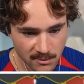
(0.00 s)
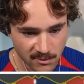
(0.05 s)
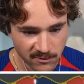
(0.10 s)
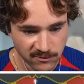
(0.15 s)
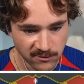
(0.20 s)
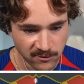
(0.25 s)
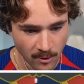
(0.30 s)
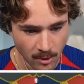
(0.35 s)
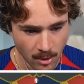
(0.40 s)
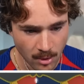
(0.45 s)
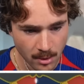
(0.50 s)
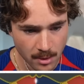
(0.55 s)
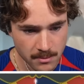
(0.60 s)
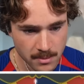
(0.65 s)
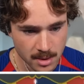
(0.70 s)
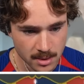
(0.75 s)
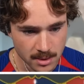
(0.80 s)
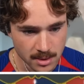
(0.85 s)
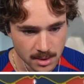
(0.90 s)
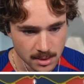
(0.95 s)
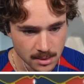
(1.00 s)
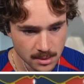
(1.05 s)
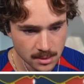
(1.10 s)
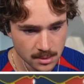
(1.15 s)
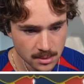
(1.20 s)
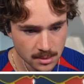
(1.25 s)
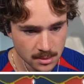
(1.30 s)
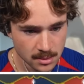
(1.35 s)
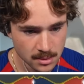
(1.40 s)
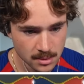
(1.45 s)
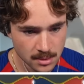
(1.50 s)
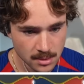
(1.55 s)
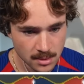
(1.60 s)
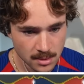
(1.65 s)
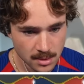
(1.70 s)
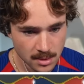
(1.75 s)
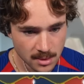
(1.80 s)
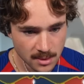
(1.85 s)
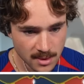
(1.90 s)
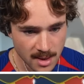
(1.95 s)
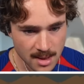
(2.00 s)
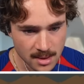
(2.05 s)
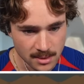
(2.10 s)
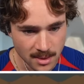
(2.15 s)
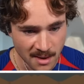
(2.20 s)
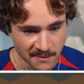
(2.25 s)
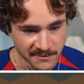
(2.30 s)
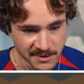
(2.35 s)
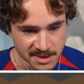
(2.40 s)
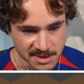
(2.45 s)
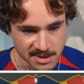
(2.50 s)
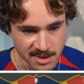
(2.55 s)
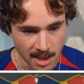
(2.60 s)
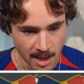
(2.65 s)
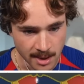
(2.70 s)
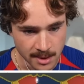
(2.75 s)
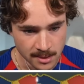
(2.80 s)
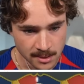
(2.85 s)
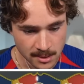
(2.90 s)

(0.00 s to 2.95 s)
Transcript: 4 million. They love this guy.